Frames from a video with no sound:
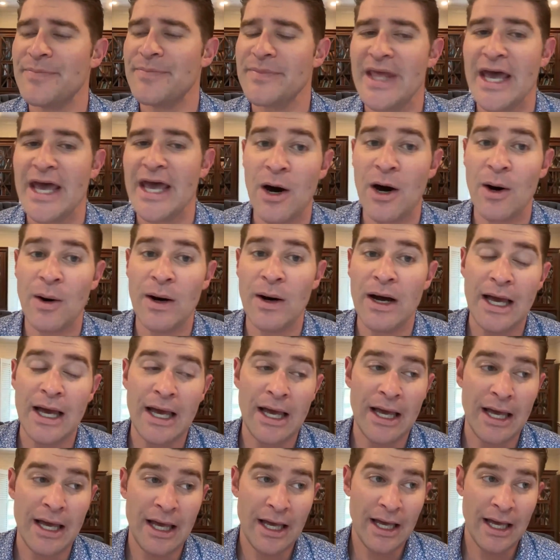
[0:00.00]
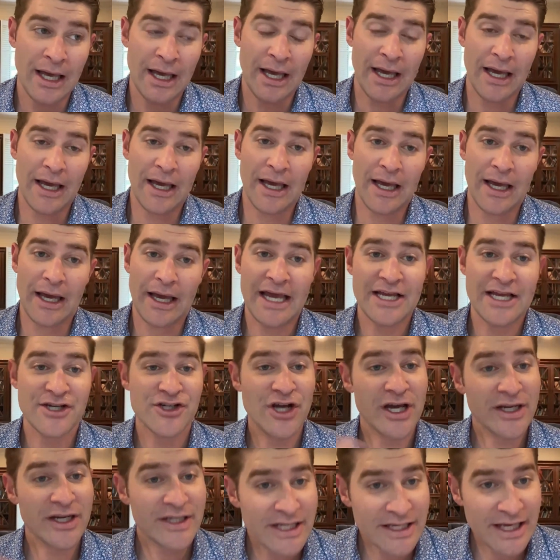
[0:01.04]
Now,
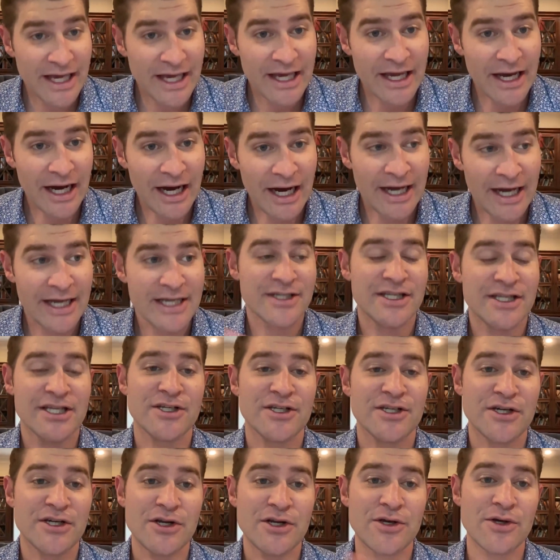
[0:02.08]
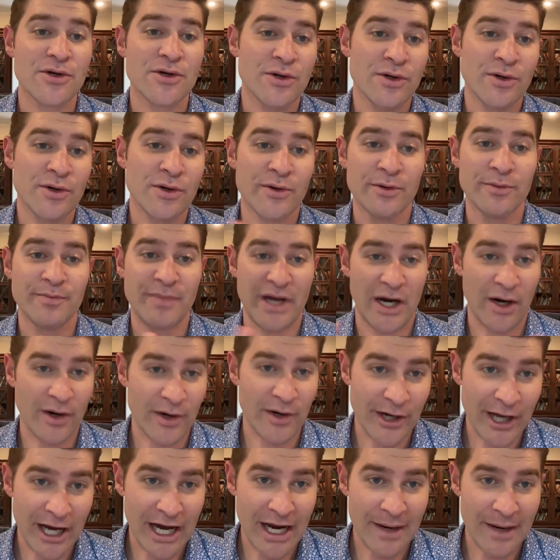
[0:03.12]
agentic AI is this new
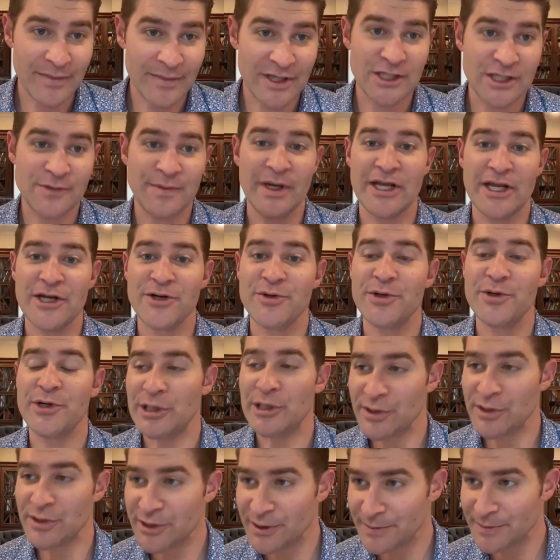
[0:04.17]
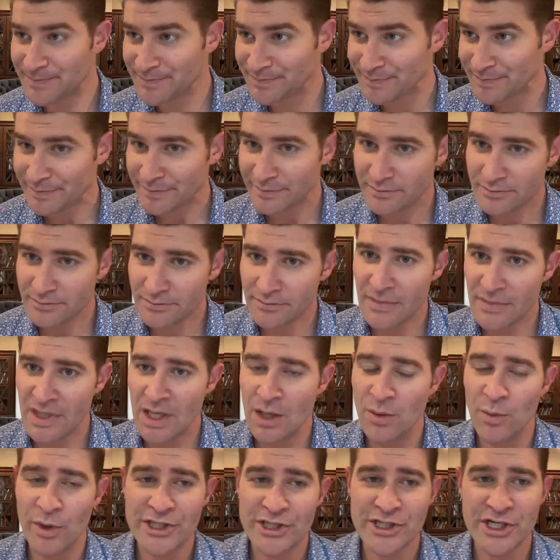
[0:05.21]
paradigm that's been introduced,
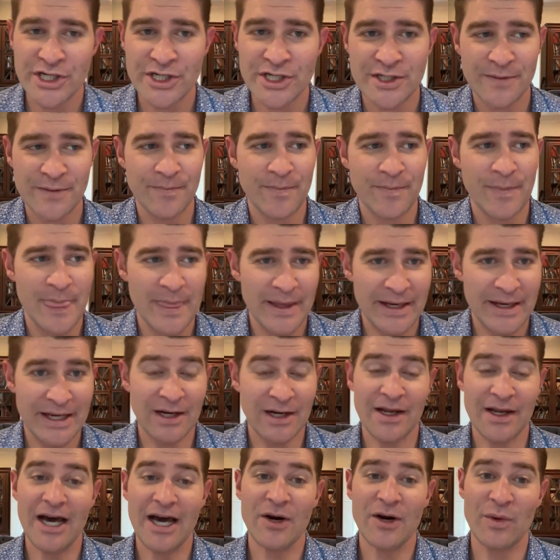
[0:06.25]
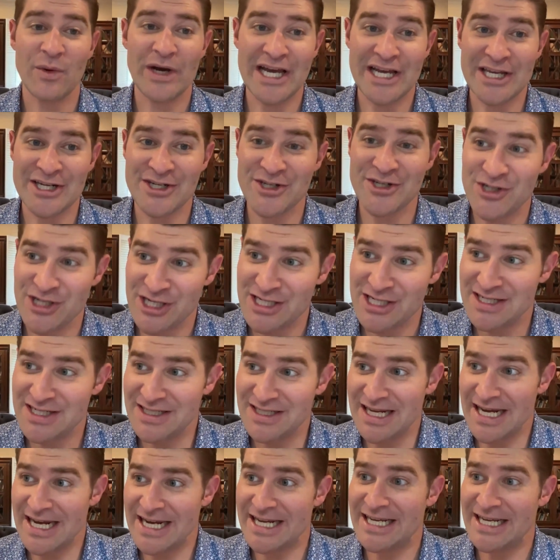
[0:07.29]
which is in a lot of ways
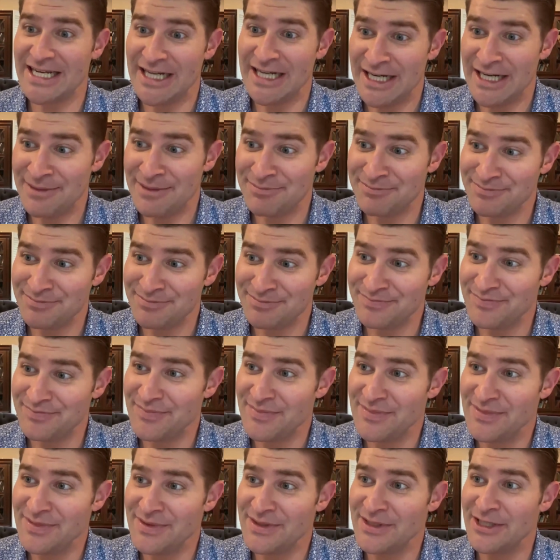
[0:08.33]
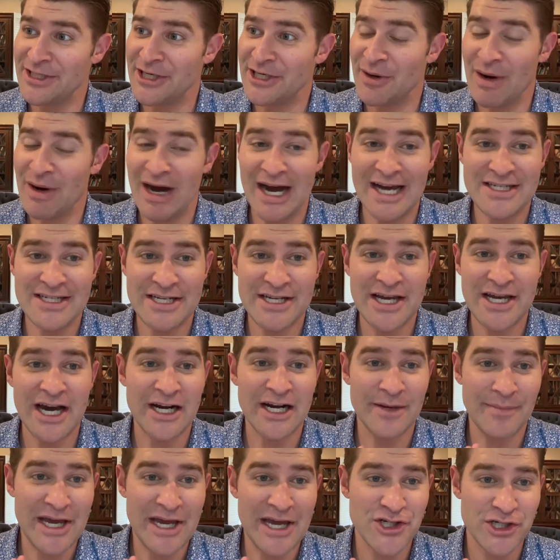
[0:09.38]
just like, IT
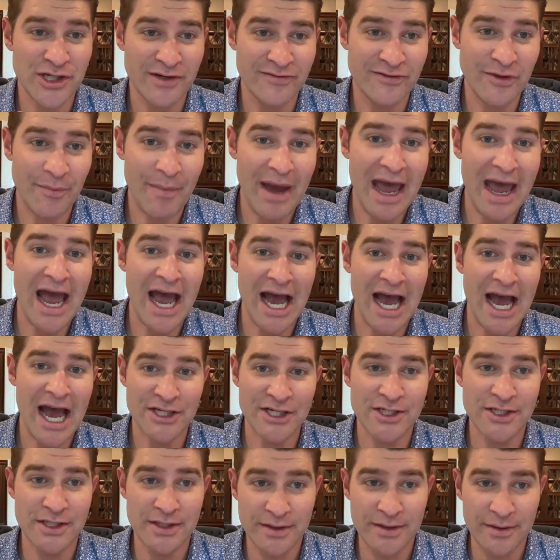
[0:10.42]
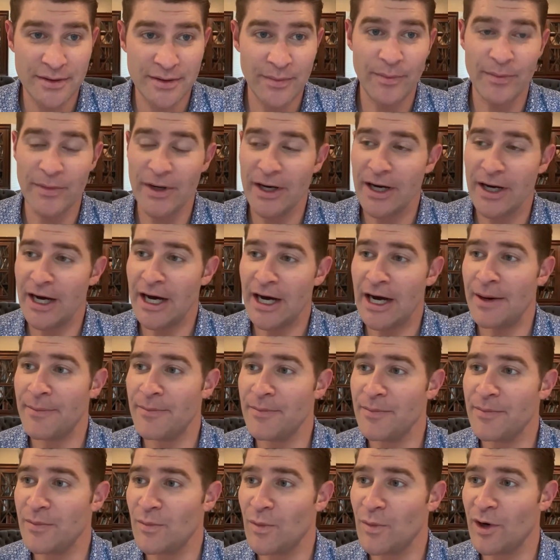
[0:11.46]
automation of the past.
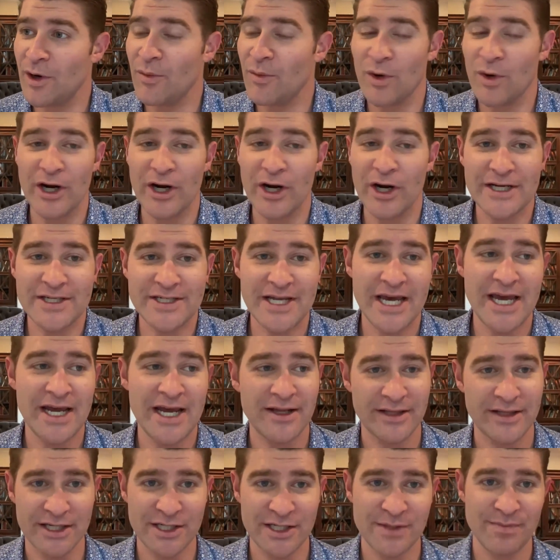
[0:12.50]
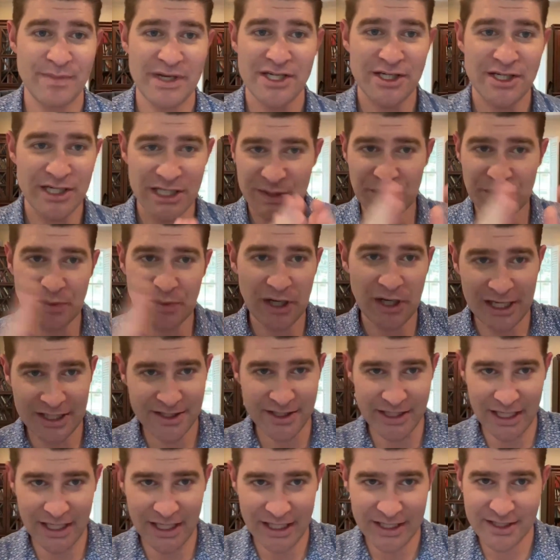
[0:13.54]
We're going to take this business
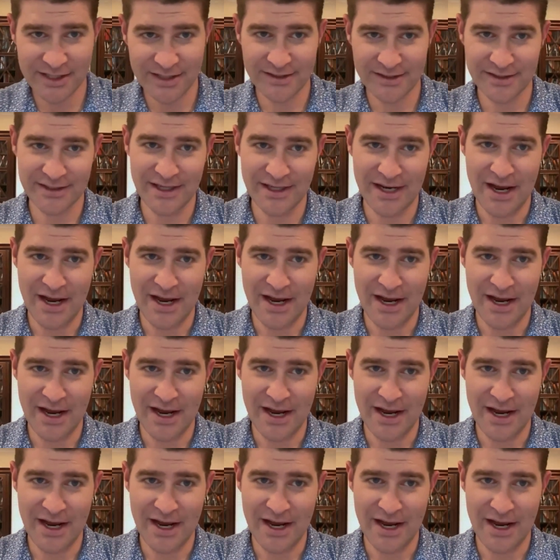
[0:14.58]
process